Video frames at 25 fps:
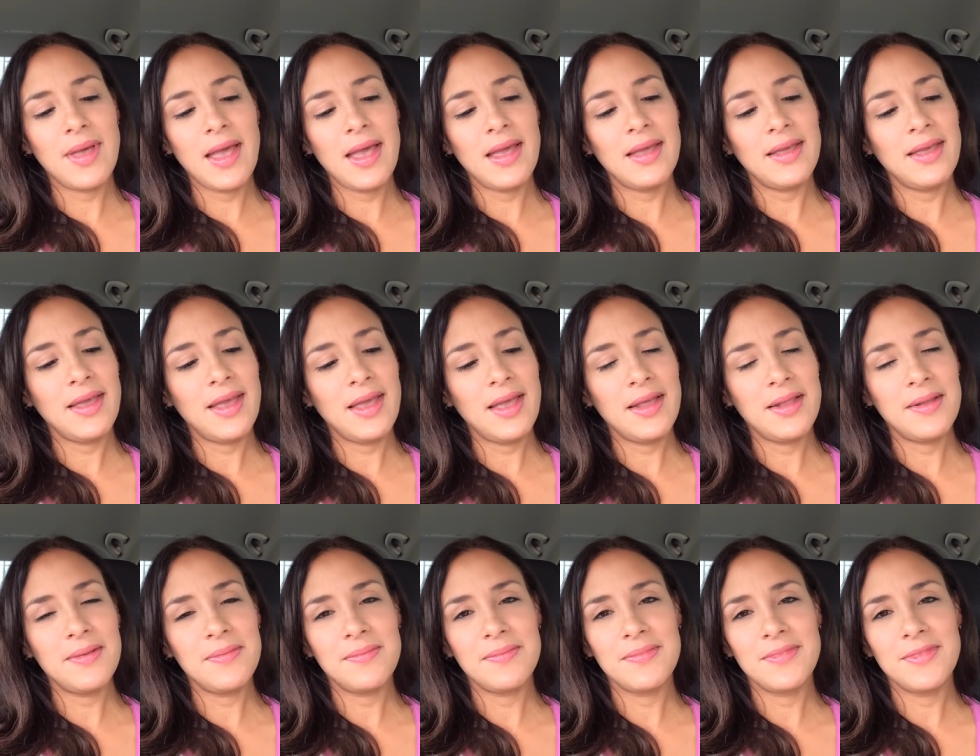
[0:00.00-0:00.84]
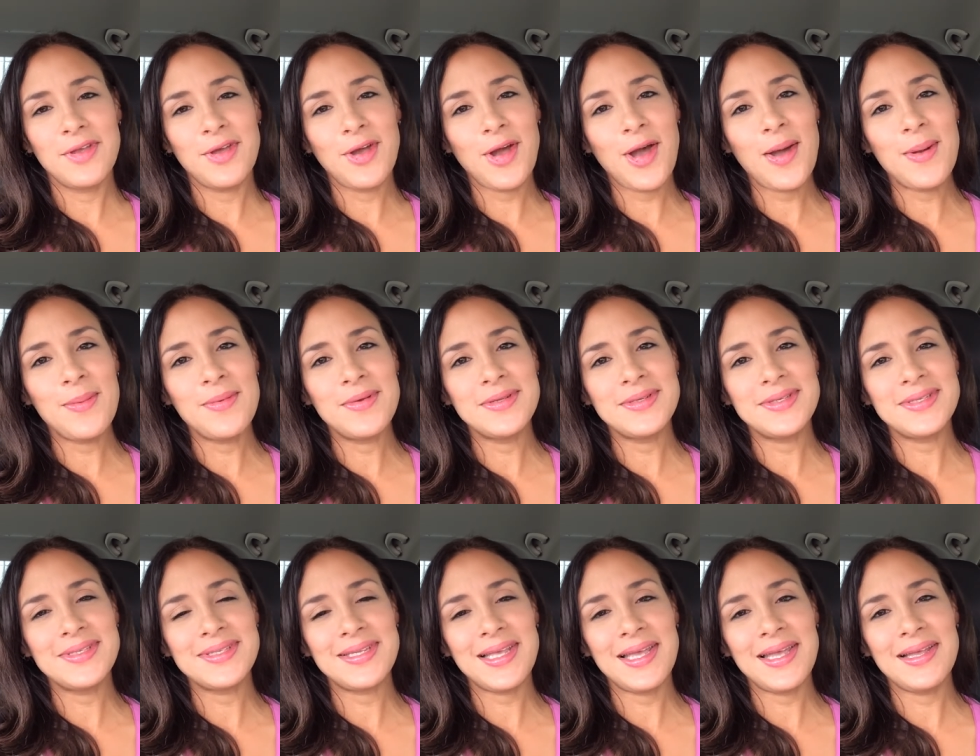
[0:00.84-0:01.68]
Again,
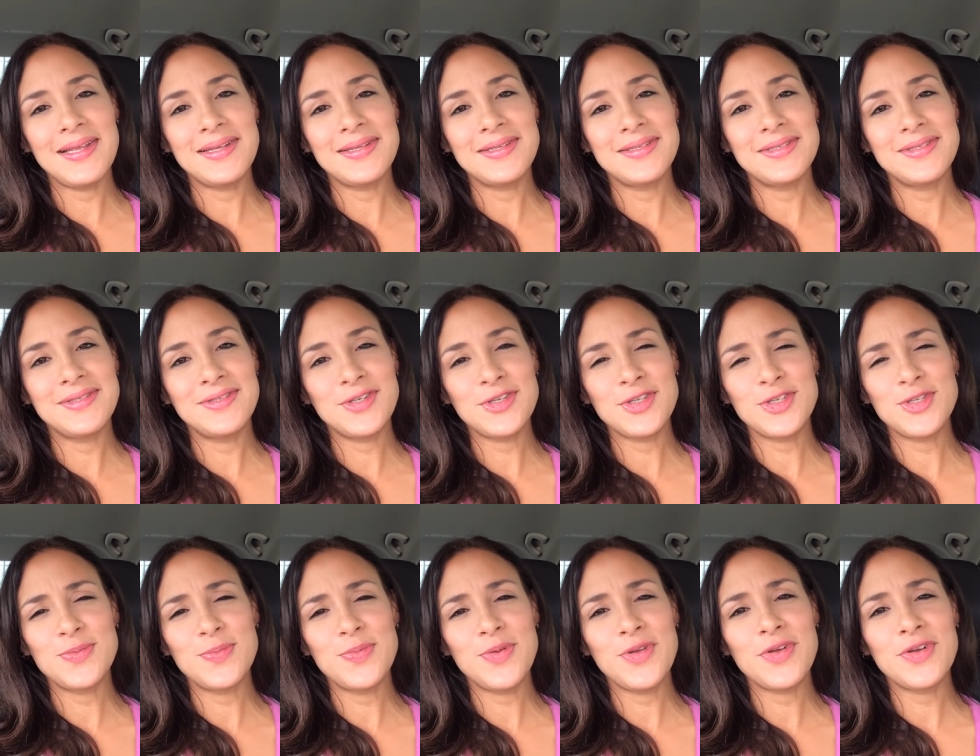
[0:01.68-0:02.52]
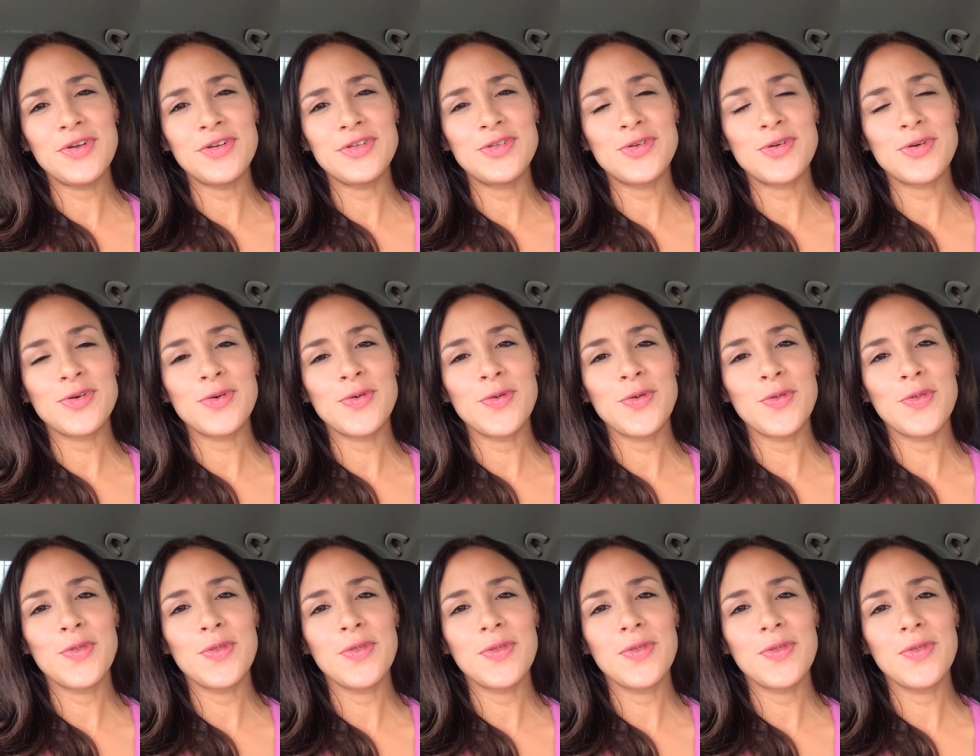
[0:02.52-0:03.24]
common sense, just pure truth.